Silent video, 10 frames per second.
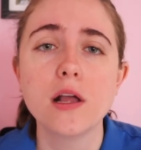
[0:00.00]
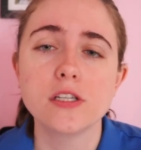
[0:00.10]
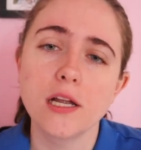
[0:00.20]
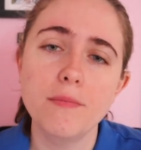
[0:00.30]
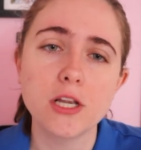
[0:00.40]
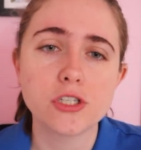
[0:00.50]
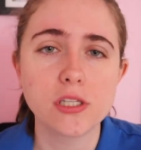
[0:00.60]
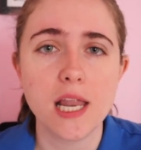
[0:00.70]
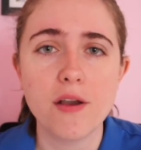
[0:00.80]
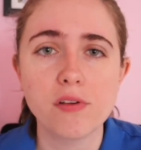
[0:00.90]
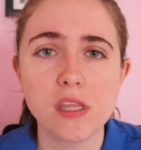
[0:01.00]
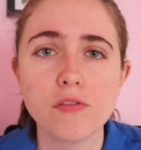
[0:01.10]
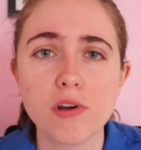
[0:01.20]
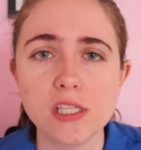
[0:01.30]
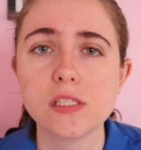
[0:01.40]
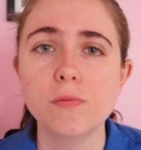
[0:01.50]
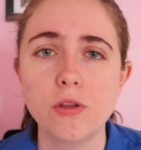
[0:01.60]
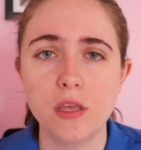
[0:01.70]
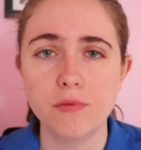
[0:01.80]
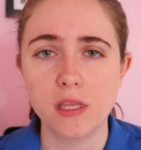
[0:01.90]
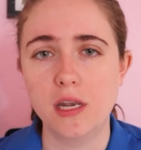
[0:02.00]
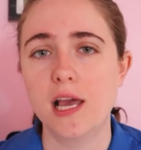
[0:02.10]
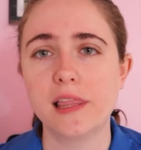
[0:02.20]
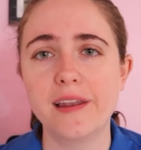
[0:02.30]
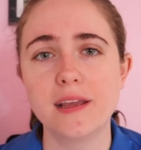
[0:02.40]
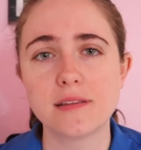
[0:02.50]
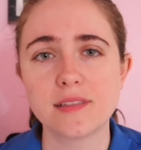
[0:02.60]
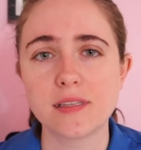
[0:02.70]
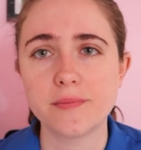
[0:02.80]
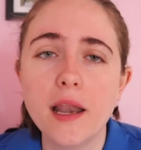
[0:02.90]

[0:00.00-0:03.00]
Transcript: trying to make sure that everything runs smoothly within athletics.